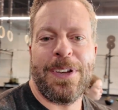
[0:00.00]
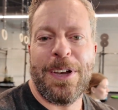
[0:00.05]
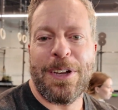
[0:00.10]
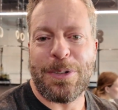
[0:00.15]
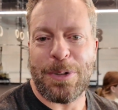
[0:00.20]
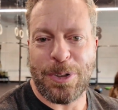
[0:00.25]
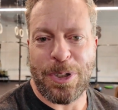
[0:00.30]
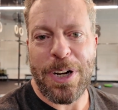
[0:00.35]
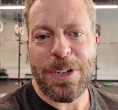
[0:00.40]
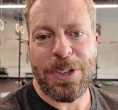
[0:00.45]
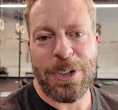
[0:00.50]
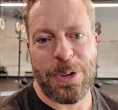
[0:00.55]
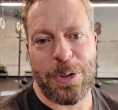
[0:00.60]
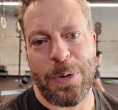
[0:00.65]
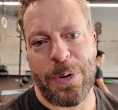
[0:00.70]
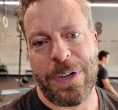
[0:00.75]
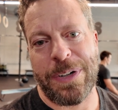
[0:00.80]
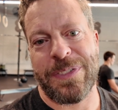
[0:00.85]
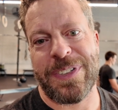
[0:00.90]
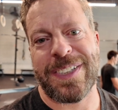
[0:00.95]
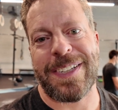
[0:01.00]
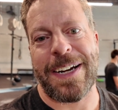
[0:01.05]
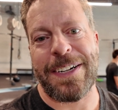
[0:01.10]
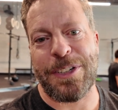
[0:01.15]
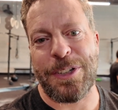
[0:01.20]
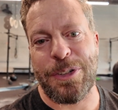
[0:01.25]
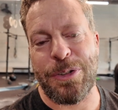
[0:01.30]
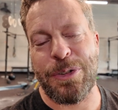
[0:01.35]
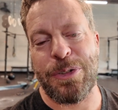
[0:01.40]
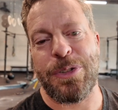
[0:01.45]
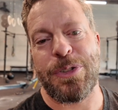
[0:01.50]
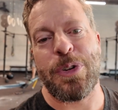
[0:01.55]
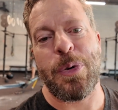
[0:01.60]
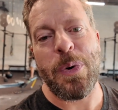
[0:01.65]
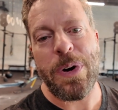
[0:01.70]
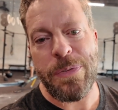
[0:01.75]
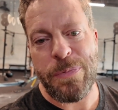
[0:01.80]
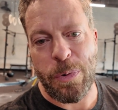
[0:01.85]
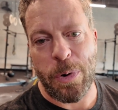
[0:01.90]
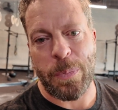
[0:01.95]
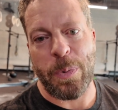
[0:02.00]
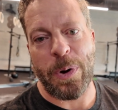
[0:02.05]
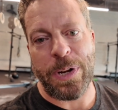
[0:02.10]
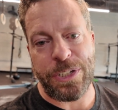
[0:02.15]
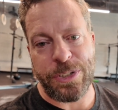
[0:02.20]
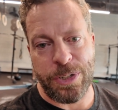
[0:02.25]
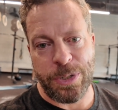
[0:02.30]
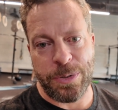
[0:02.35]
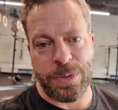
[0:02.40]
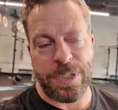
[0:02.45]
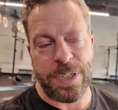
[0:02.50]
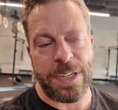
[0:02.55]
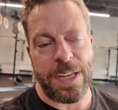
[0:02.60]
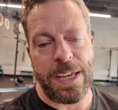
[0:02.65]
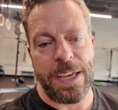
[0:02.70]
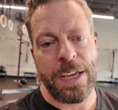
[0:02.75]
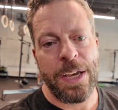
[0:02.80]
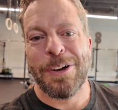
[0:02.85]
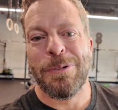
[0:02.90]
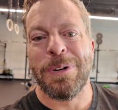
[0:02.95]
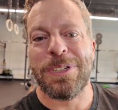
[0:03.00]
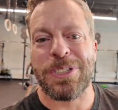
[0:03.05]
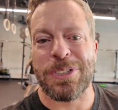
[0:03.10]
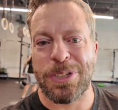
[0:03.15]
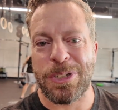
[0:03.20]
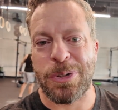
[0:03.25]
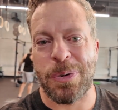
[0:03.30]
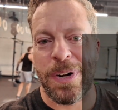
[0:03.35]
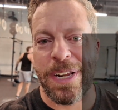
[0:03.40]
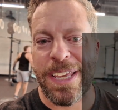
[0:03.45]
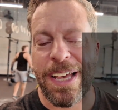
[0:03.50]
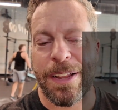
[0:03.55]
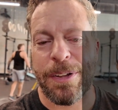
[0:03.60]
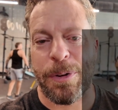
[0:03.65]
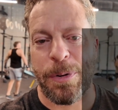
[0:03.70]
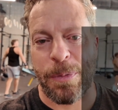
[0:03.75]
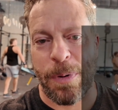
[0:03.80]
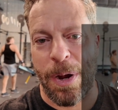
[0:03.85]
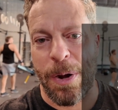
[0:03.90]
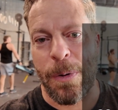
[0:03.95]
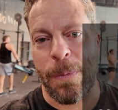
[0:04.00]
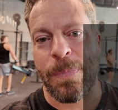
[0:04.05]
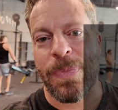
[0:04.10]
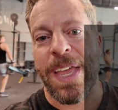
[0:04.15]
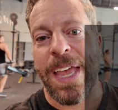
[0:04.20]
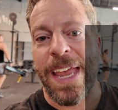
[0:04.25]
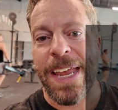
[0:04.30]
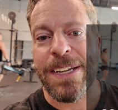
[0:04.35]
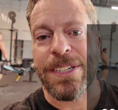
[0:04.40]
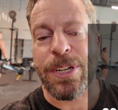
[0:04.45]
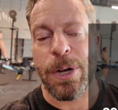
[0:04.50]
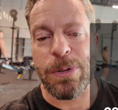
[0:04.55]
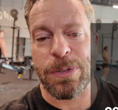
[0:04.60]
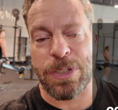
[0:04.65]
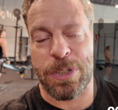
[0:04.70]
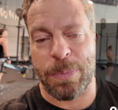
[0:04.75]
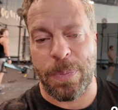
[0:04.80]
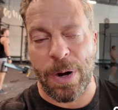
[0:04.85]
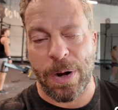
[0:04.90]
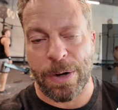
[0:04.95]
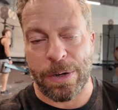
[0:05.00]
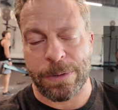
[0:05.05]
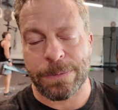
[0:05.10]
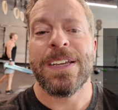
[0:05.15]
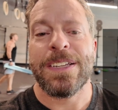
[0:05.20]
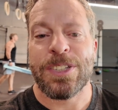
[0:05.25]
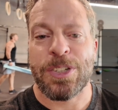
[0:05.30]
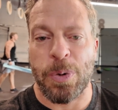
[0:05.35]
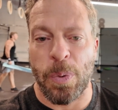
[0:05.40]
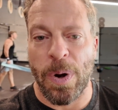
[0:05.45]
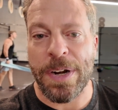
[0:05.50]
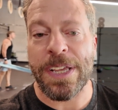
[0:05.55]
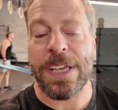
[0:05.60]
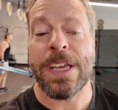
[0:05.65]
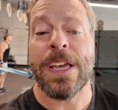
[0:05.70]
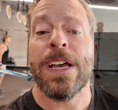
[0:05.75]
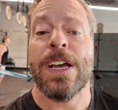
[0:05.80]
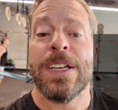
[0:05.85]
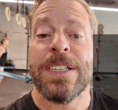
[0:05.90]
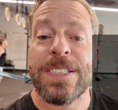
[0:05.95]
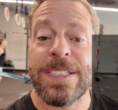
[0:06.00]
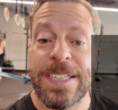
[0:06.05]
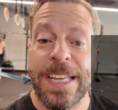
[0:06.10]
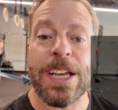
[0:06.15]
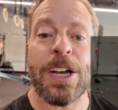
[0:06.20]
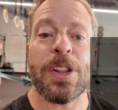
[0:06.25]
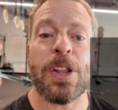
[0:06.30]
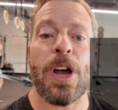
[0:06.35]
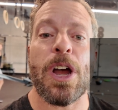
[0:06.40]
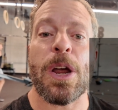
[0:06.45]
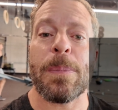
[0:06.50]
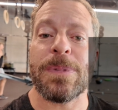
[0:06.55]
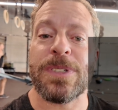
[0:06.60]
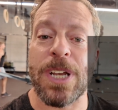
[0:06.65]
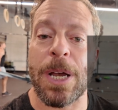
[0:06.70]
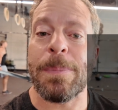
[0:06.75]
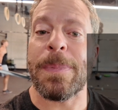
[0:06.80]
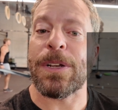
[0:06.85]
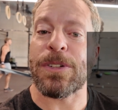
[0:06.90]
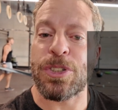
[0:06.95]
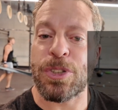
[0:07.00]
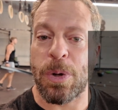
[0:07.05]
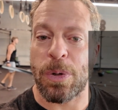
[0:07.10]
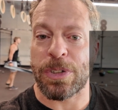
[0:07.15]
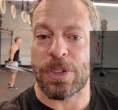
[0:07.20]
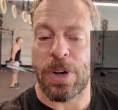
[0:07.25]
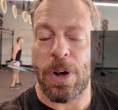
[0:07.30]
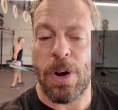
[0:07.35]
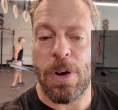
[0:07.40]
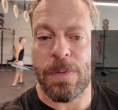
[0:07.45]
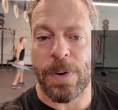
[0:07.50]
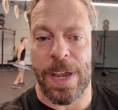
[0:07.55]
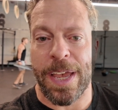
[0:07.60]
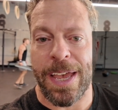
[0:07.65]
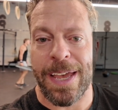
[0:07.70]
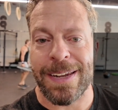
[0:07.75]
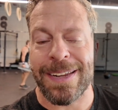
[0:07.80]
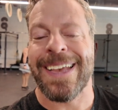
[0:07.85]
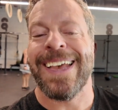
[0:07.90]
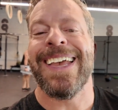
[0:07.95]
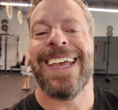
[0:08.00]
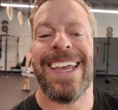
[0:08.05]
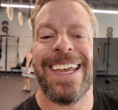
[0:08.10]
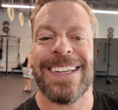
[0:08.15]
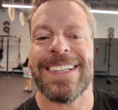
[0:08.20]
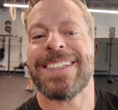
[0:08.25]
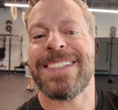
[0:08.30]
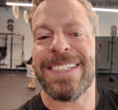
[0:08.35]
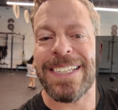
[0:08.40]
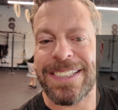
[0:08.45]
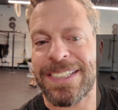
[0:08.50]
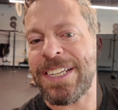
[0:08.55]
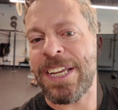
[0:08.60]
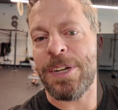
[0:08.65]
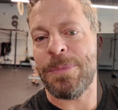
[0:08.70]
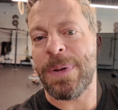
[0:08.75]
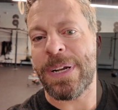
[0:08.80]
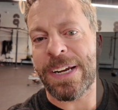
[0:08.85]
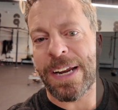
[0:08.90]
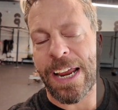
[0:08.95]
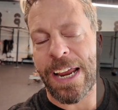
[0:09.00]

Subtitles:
So Josh and Lauren have decided to do 24.2 today, which is a 20-calorie row, a toaster bar, 20 single-arm dumbbell shoulder to overhead in a 16-minute